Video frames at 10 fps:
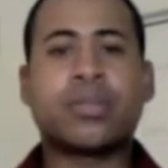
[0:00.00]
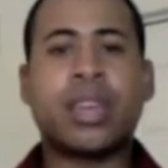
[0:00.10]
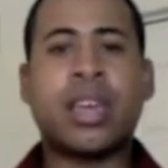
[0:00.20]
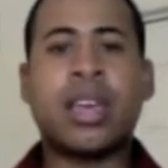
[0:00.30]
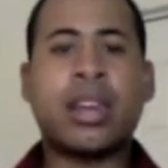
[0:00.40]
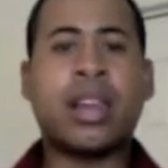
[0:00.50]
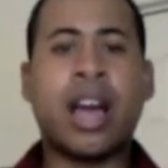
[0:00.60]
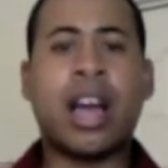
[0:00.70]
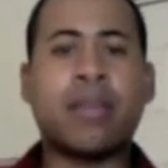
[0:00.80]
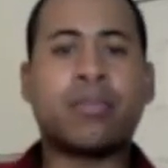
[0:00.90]
And
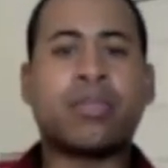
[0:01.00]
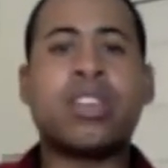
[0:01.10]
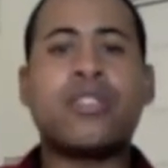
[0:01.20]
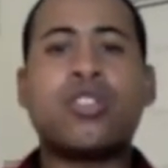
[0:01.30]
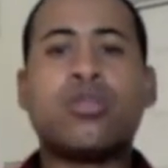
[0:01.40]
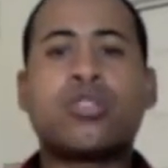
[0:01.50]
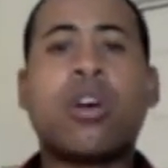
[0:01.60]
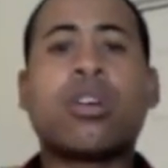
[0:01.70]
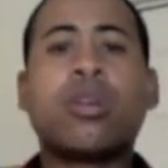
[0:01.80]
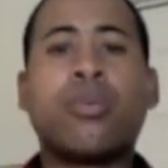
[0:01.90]
I'm giving you
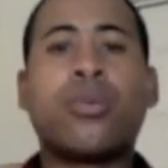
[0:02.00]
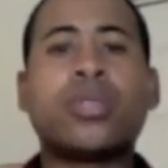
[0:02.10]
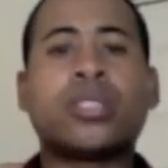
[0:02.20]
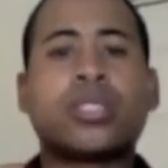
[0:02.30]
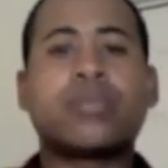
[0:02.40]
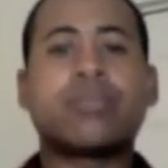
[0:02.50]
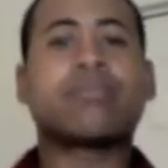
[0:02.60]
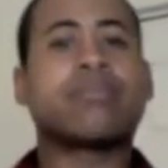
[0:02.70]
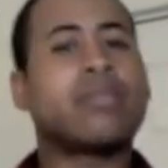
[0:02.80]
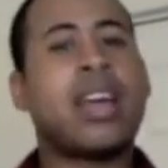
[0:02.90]
talking points
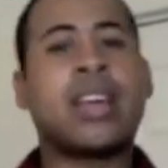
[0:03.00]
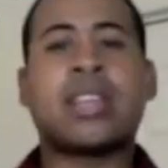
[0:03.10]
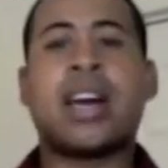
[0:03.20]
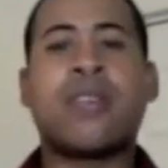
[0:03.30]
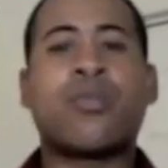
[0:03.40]
as I